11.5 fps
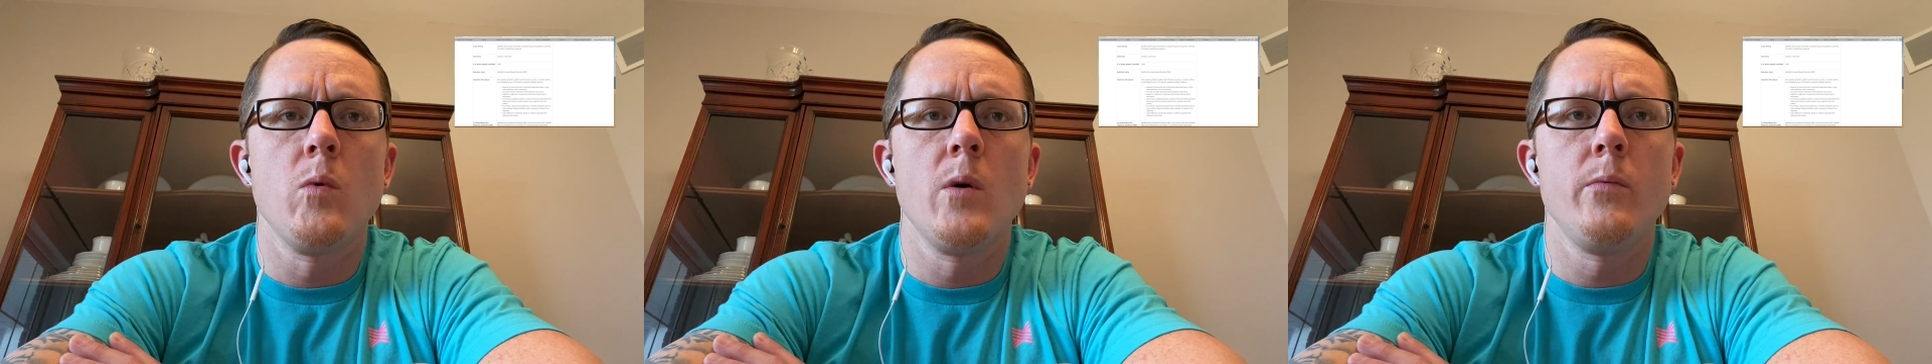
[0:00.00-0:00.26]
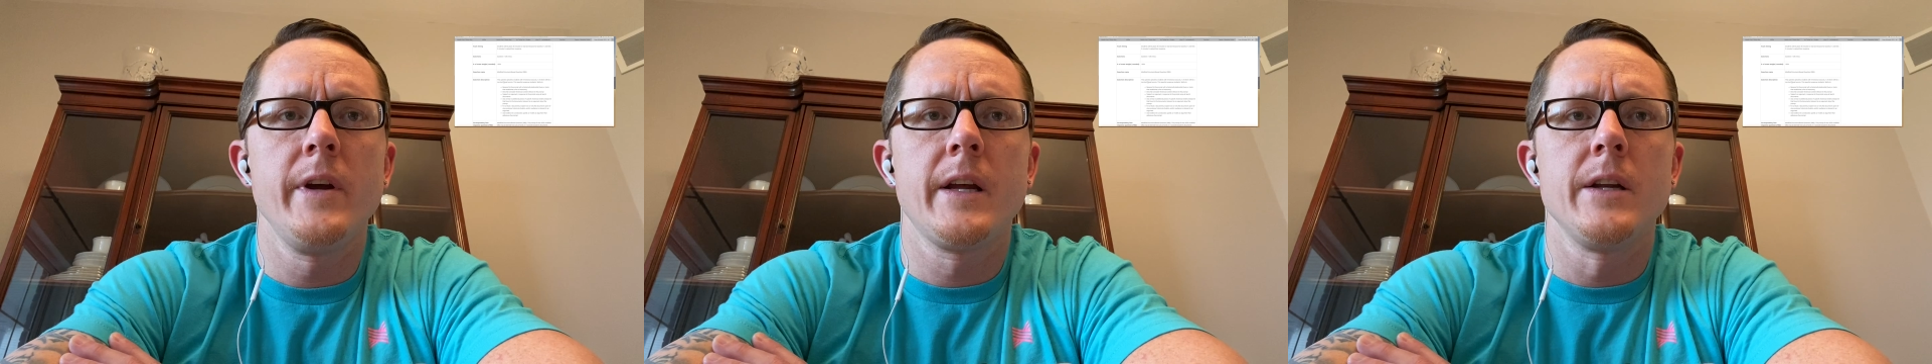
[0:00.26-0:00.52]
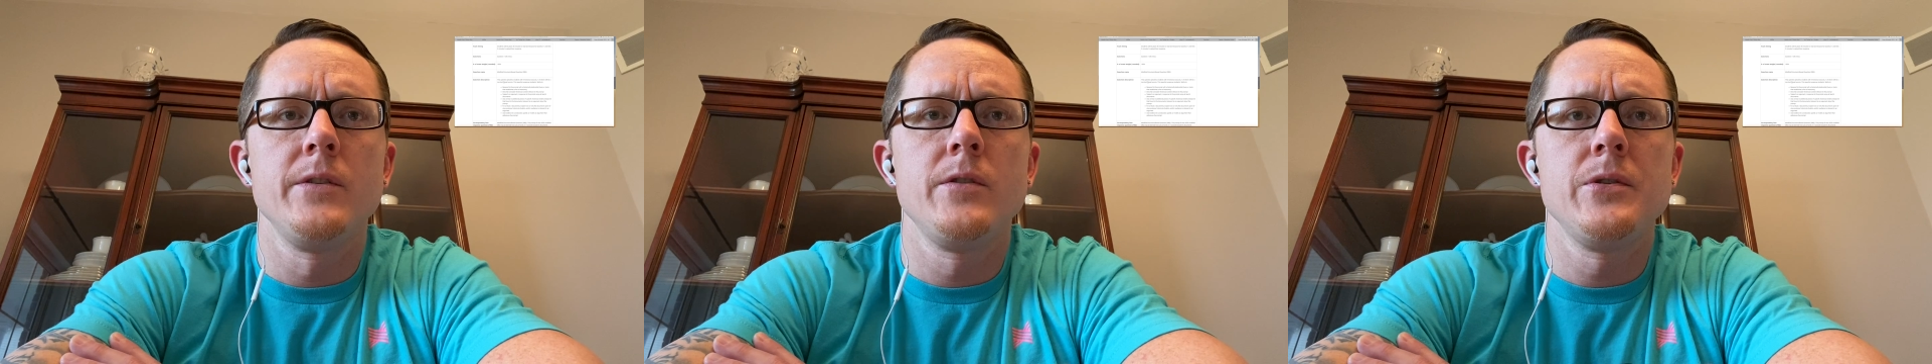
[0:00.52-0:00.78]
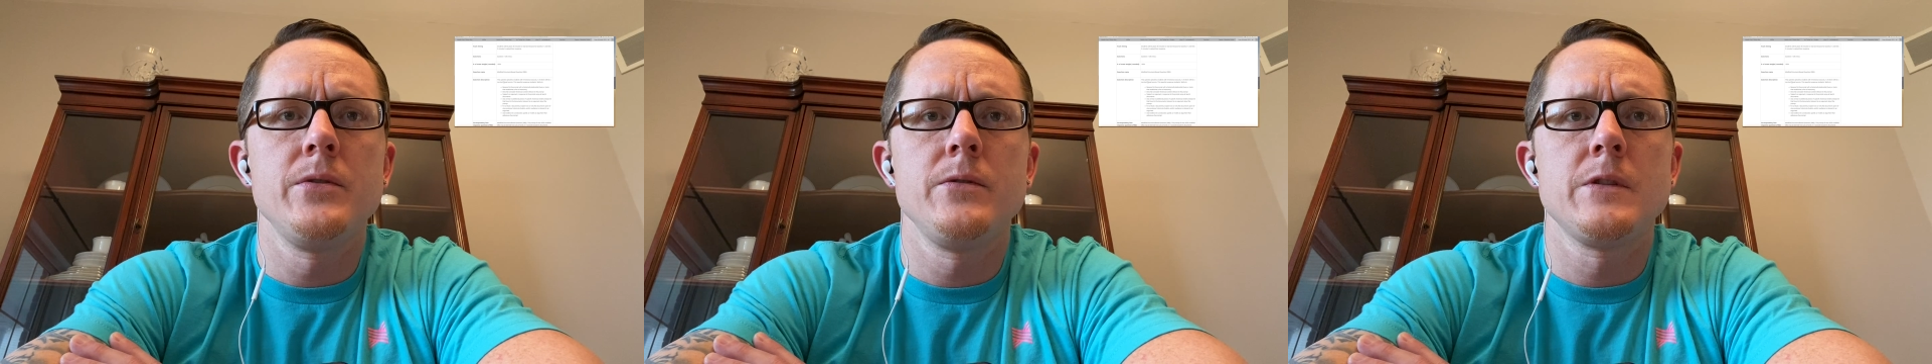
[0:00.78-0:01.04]
what we can
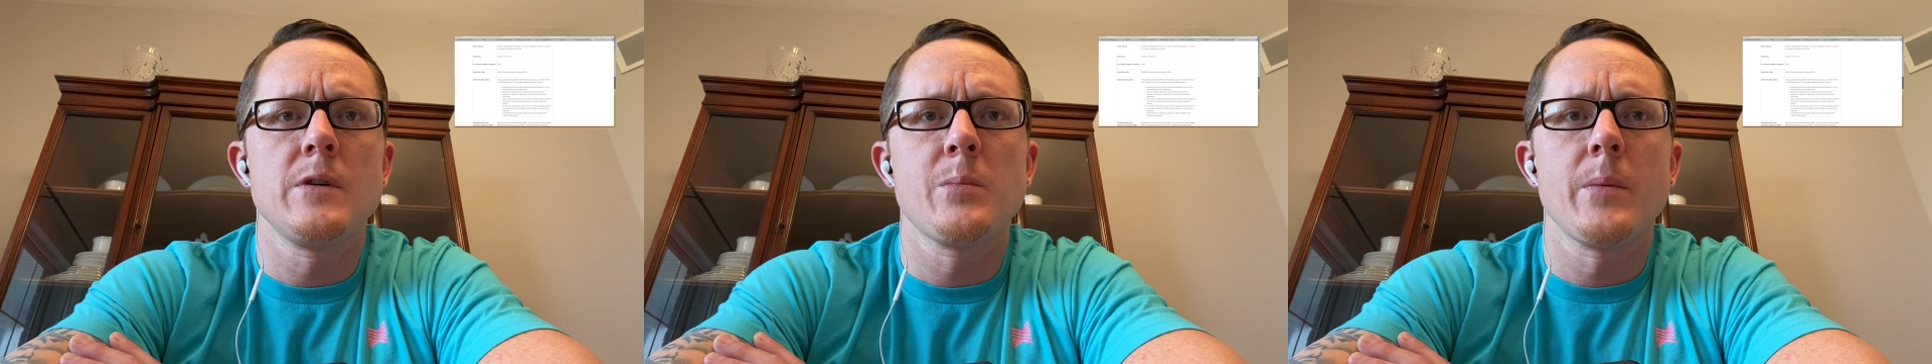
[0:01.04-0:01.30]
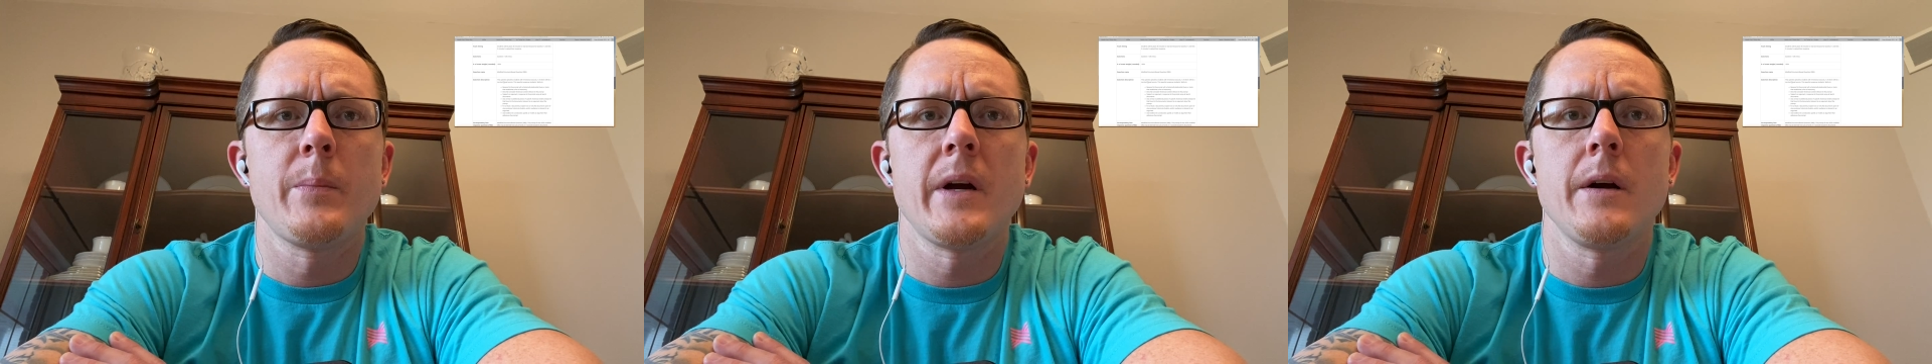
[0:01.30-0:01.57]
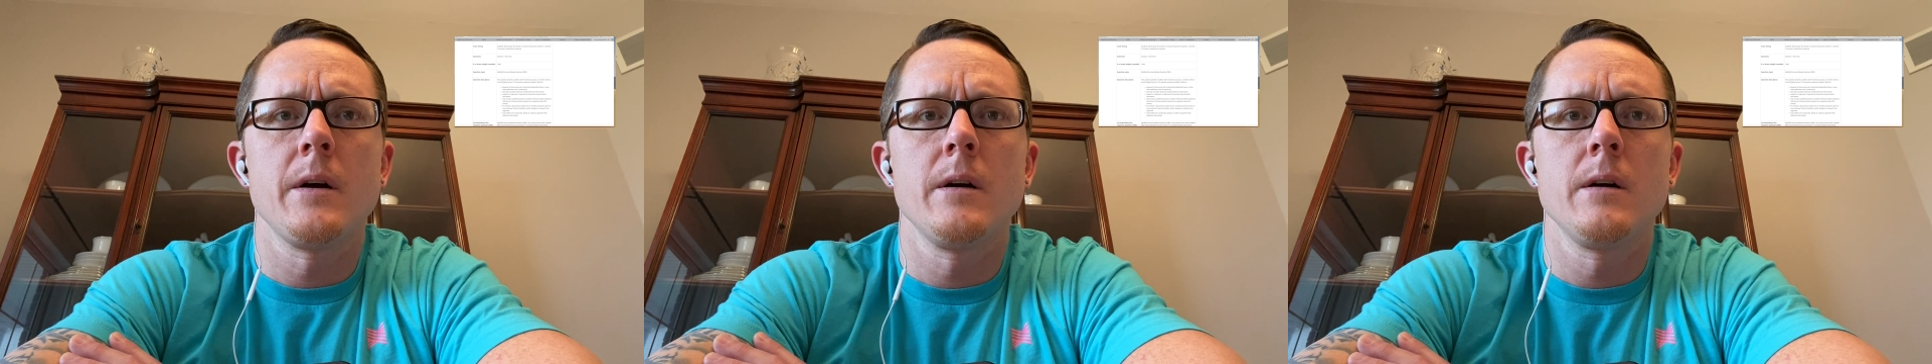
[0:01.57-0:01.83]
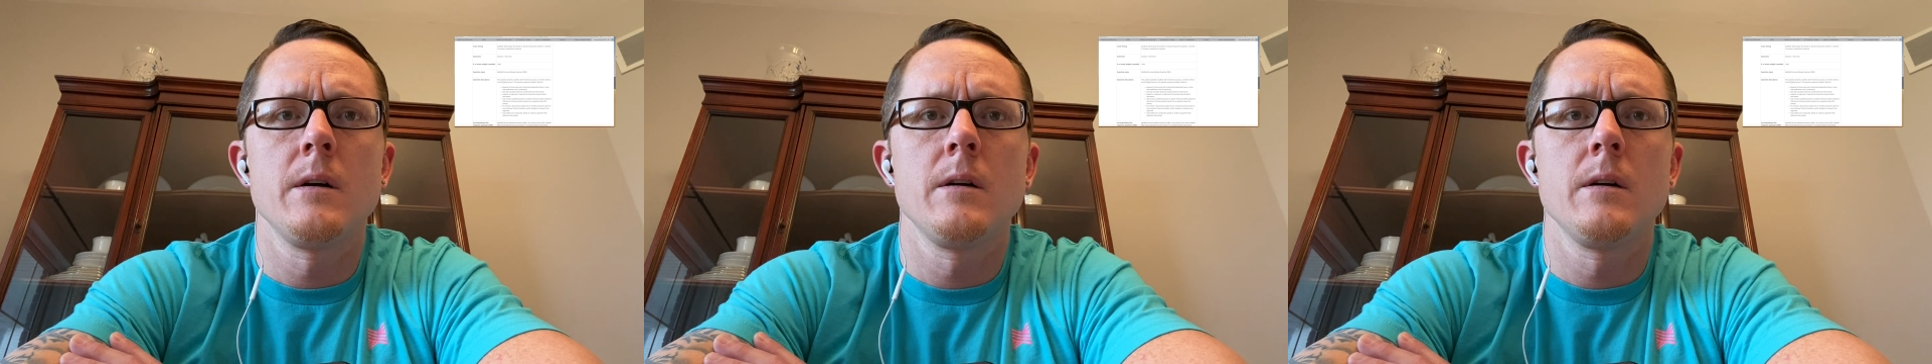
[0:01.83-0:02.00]
do to prepare